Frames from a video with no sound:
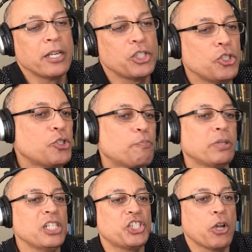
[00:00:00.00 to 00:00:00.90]
could you
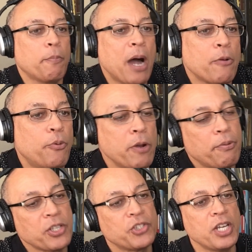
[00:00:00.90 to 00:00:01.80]
please share a
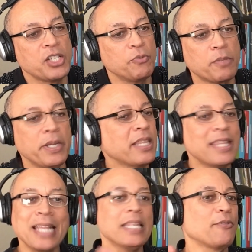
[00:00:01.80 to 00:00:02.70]
PowerPoint presentation with me?
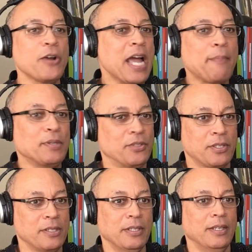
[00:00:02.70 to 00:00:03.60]
That never
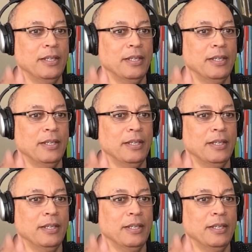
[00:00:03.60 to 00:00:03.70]
happens.